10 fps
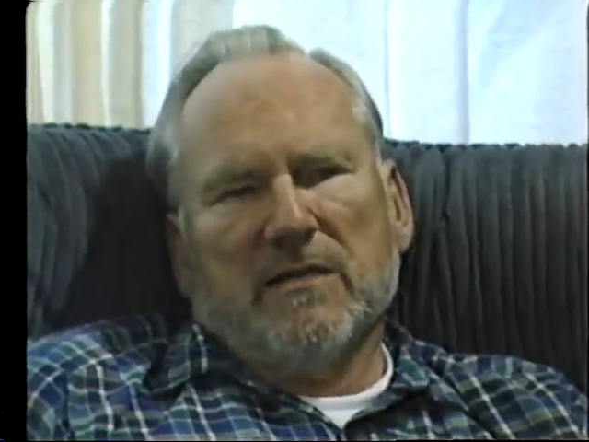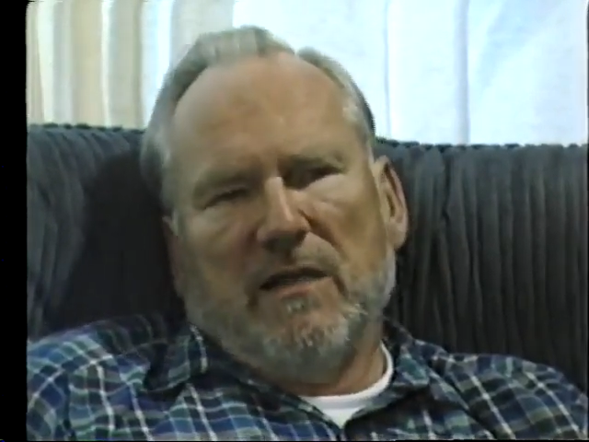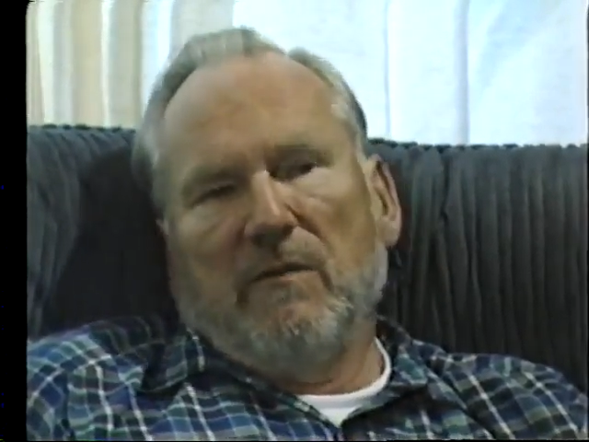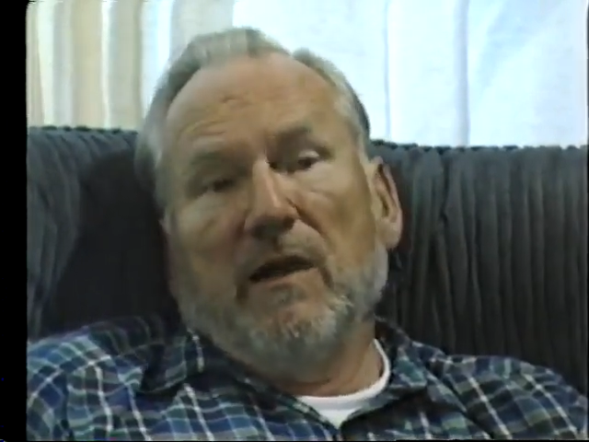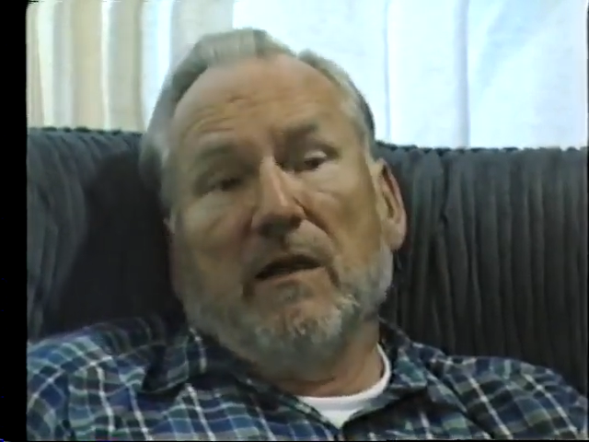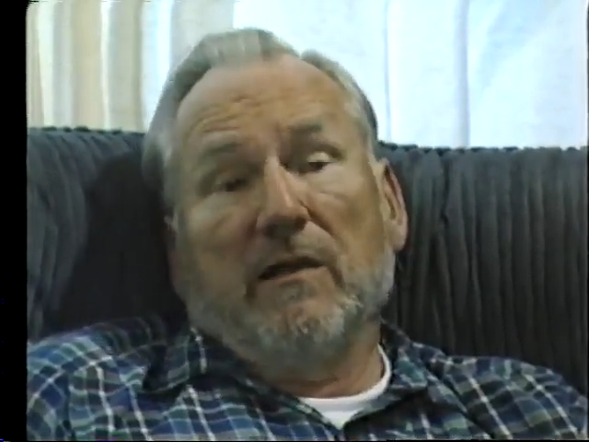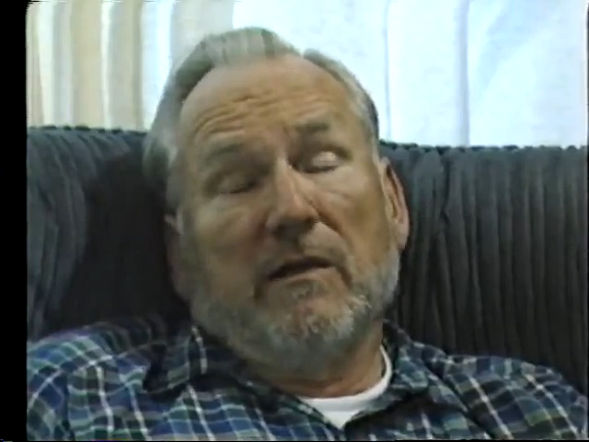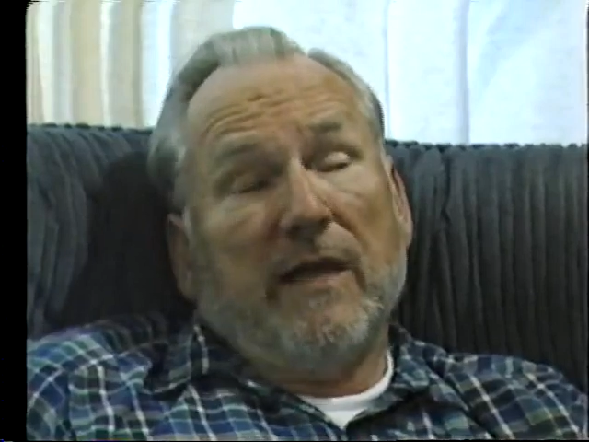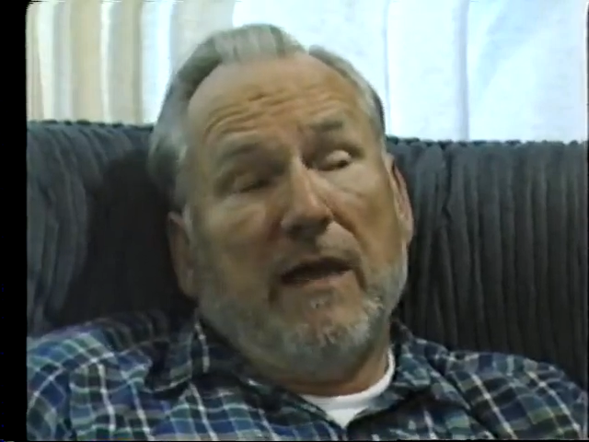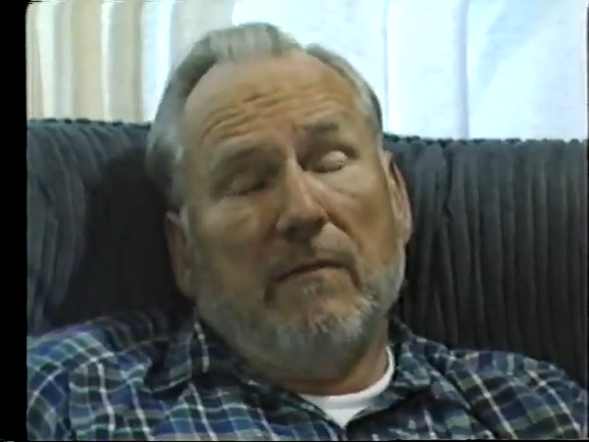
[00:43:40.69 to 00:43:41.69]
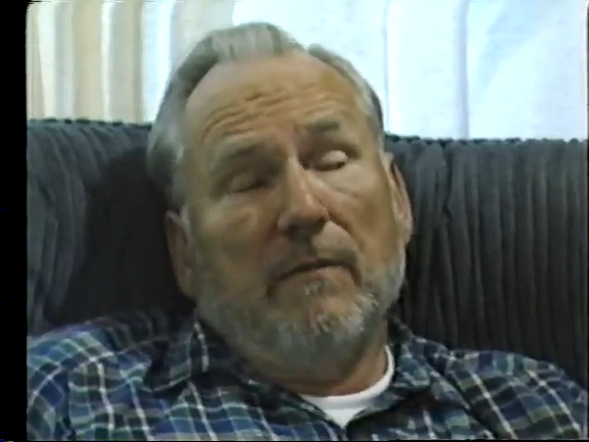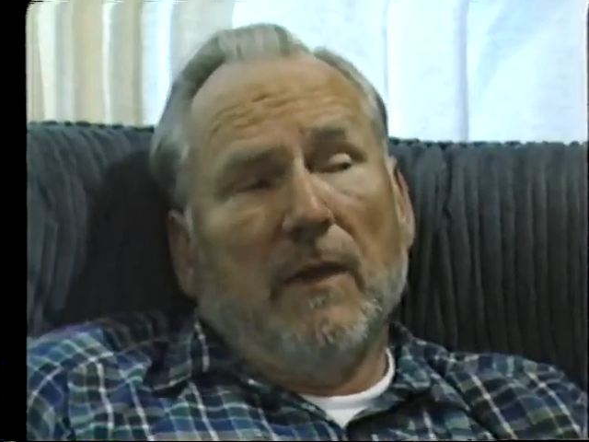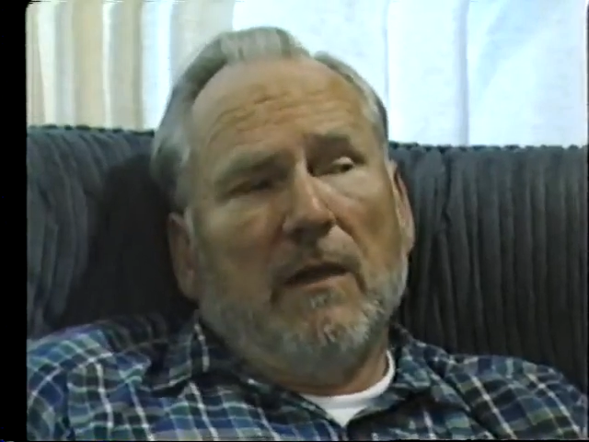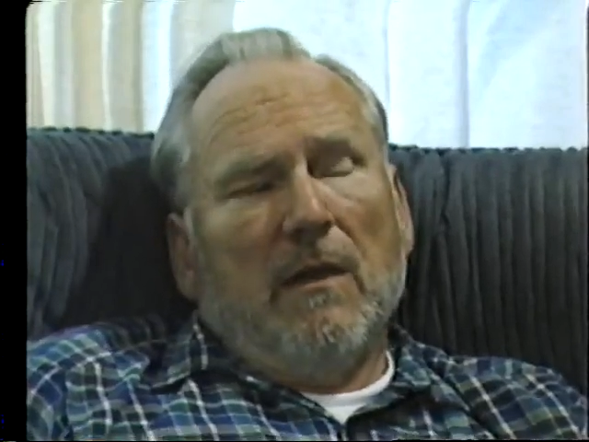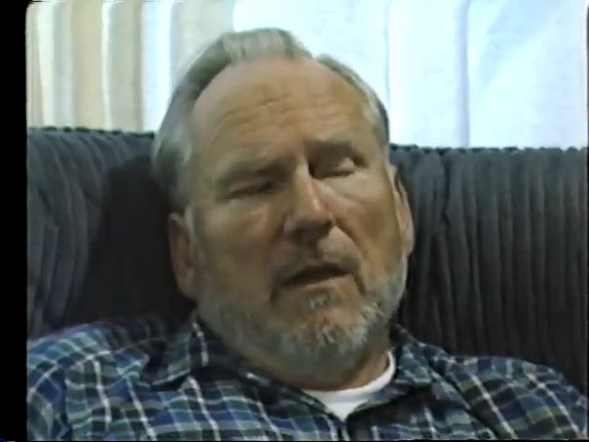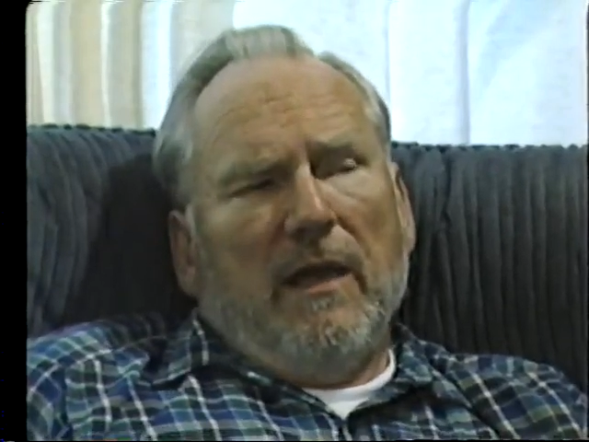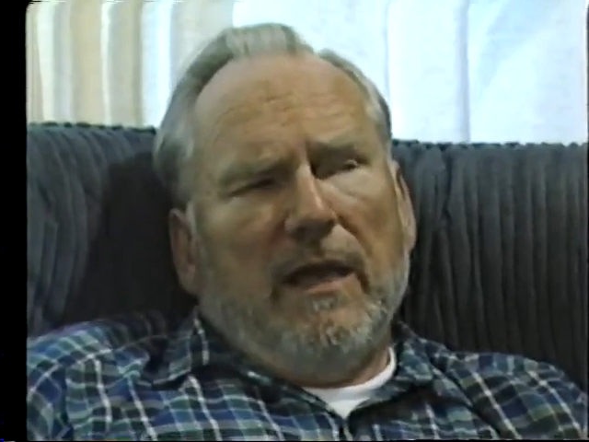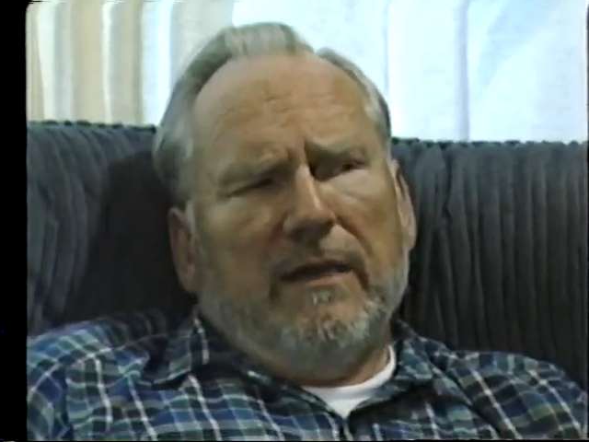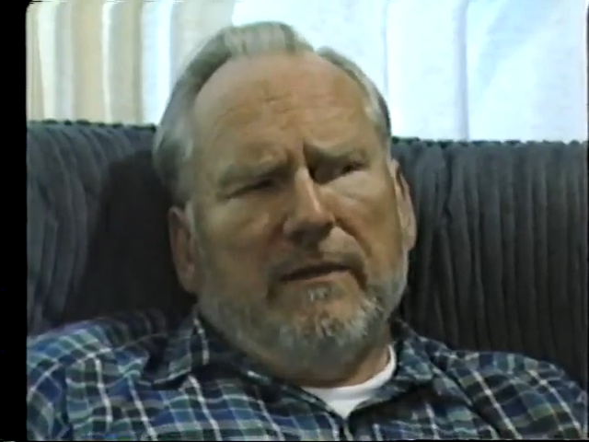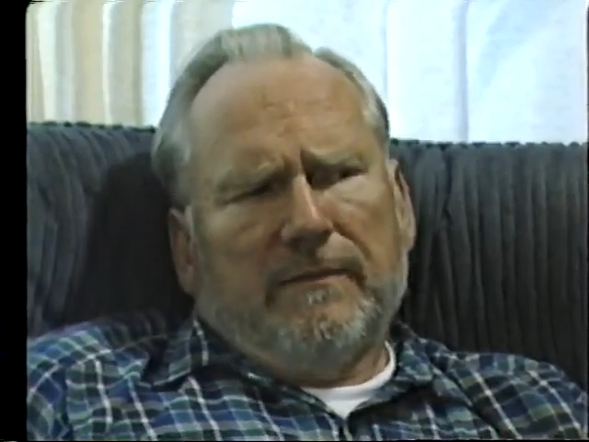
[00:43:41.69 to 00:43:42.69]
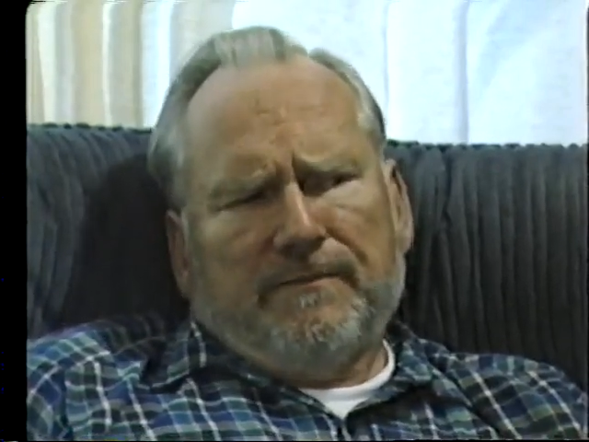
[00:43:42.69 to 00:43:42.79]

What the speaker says: and I rarely look at them. And